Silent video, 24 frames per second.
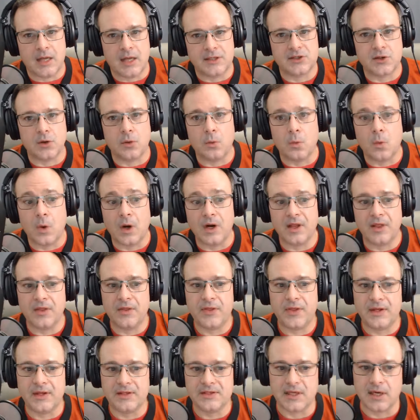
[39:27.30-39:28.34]
So one of the
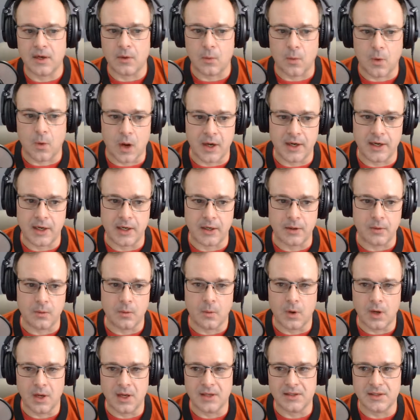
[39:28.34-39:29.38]
things that I wanted
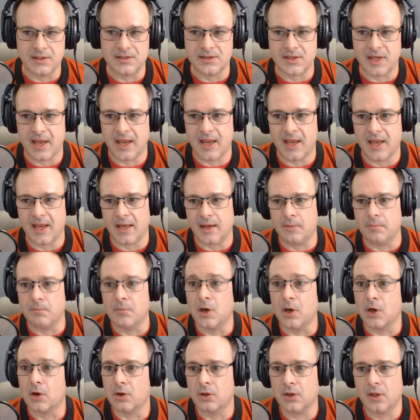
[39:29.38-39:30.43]
was a
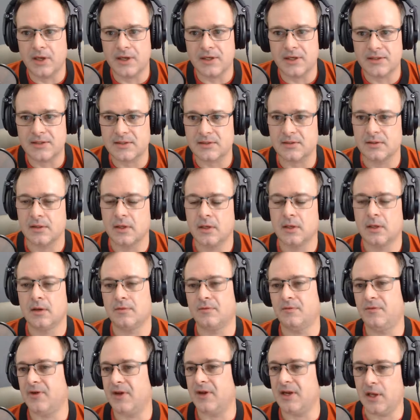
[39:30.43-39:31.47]
mirrorless
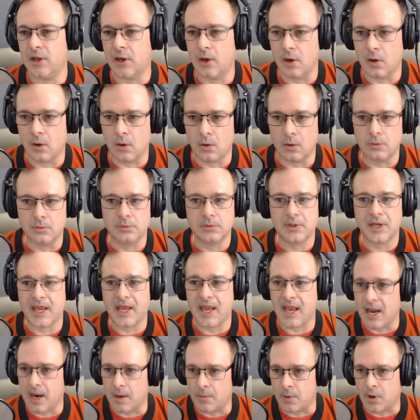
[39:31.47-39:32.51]
video
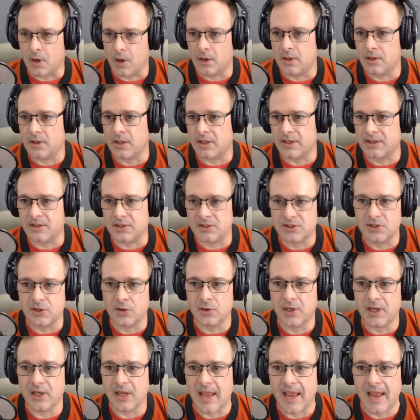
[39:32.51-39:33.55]
camera, like the
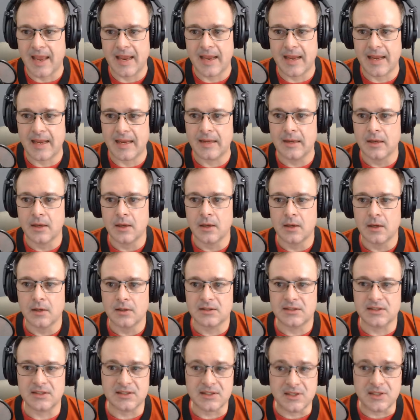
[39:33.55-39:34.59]
Sony
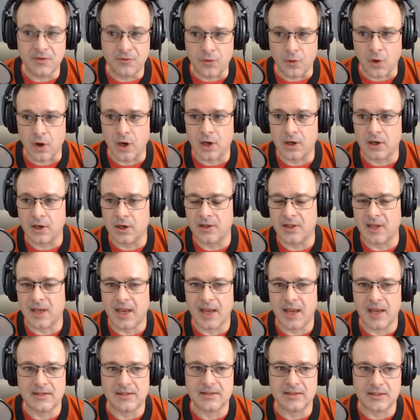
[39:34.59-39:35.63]
A6400, the
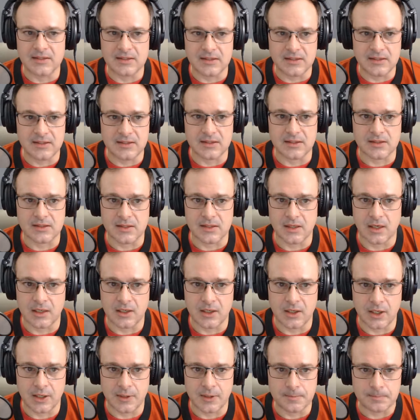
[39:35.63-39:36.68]

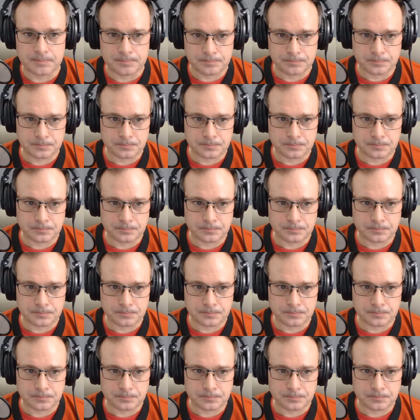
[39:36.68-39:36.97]
A6600.